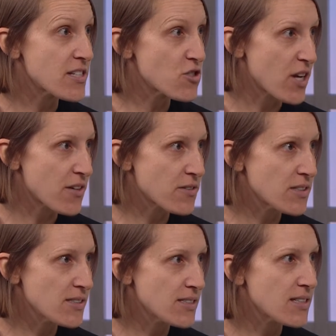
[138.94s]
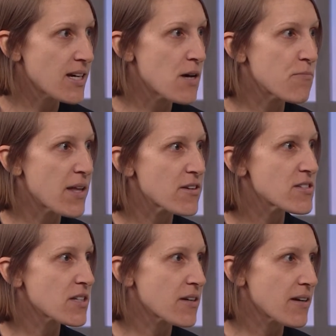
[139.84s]
in general. Um,
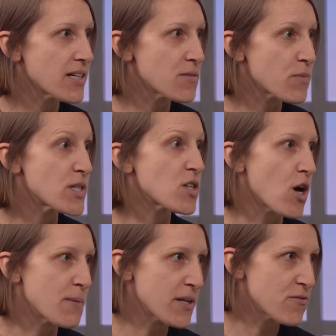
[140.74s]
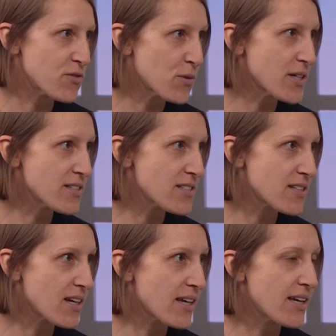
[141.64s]
mothers are a predominant force,
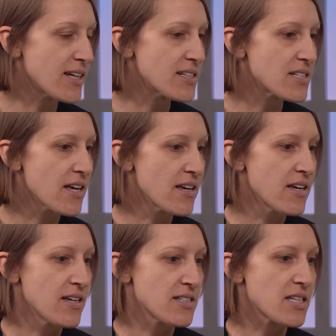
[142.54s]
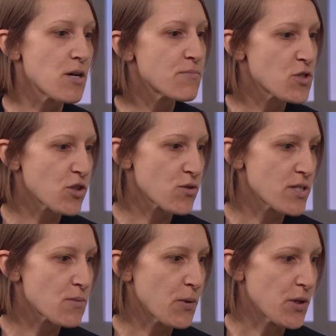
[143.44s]
and some
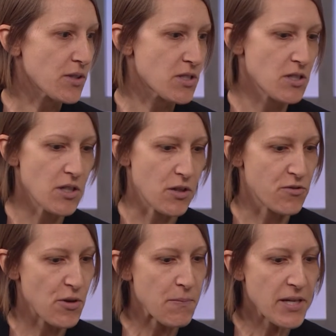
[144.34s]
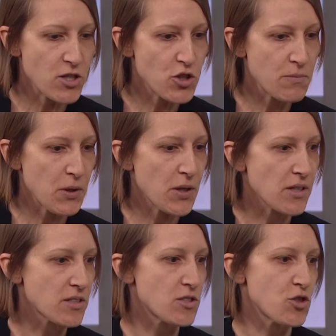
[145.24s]
children's books, you know, from picture
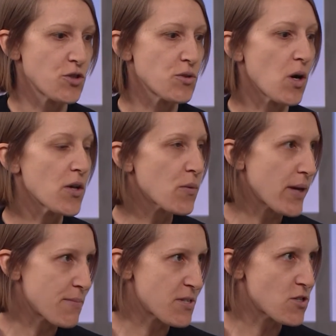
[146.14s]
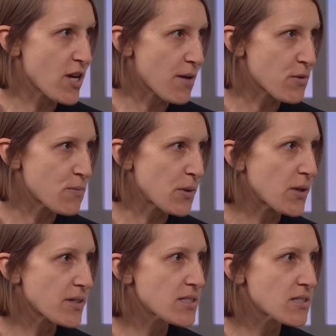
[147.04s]
books to all the way up to chapter
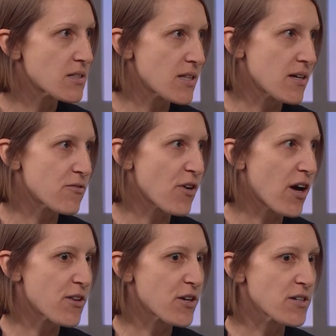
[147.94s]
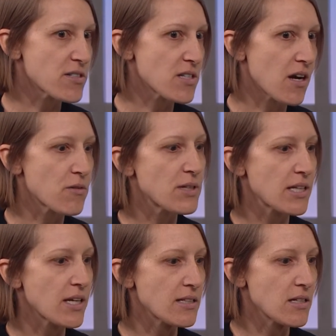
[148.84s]
books, the fathers are
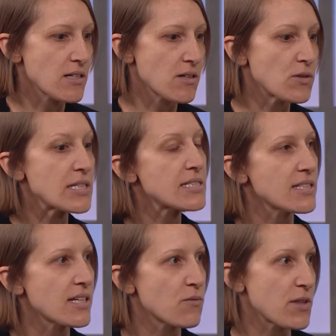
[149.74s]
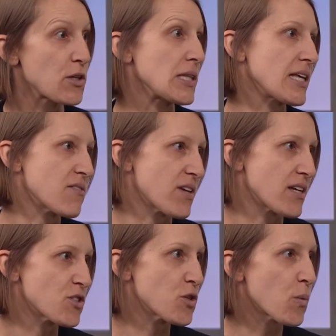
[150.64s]
really only seen when they're
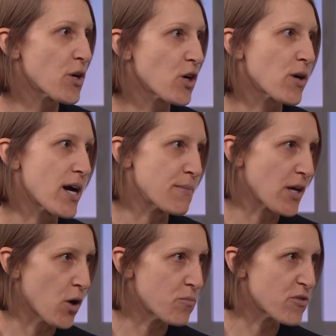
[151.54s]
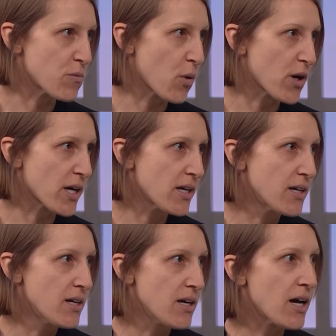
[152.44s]
leaving to work or coming home from work.
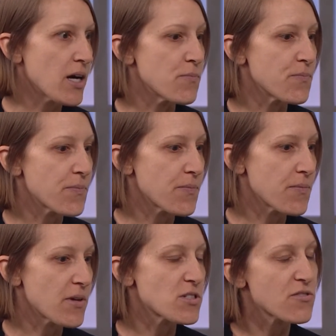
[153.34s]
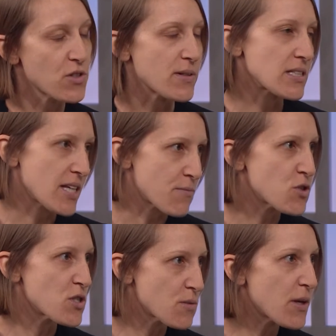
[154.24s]
Um, there's a few
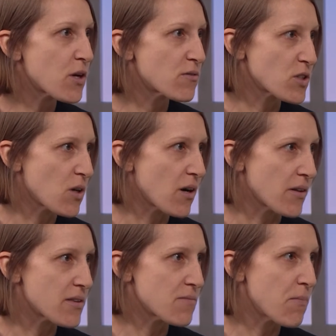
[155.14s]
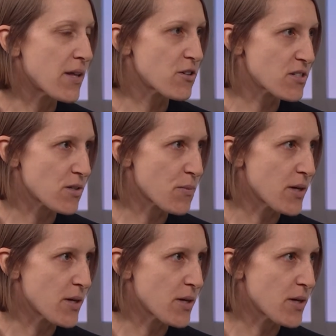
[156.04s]
exceptions, but overall, mothers are